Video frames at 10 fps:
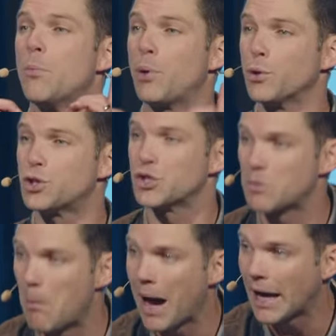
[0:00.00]
purchased
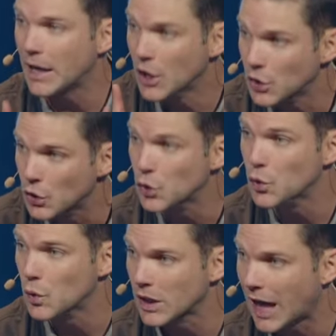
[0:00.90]
my
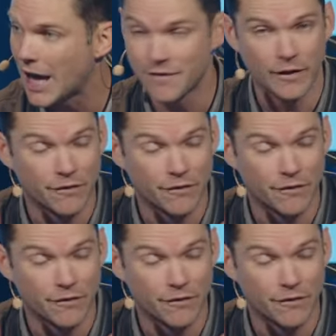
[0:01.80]
new life,